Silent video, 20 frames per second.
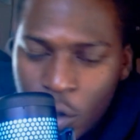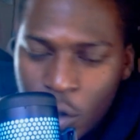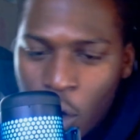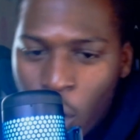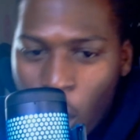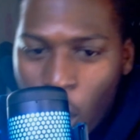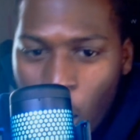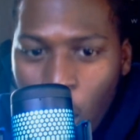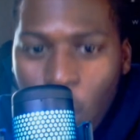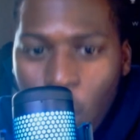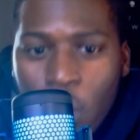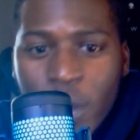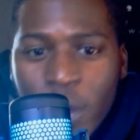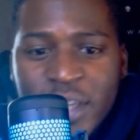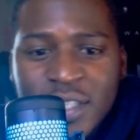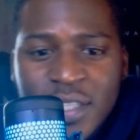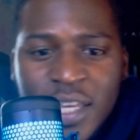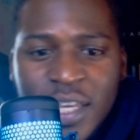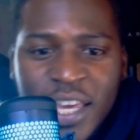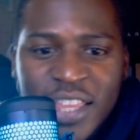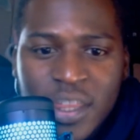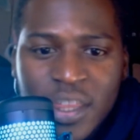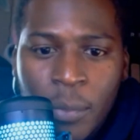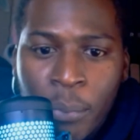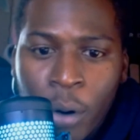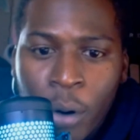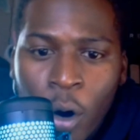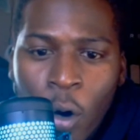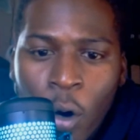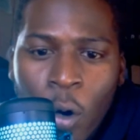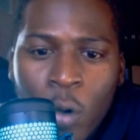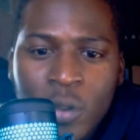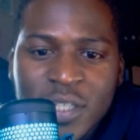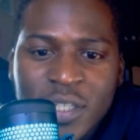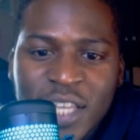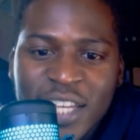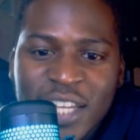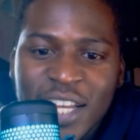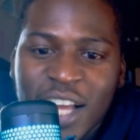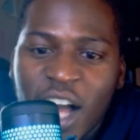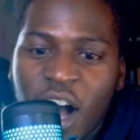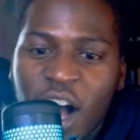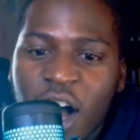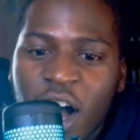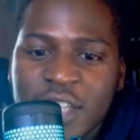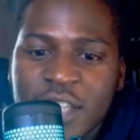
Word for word: Always look at the pros and the cons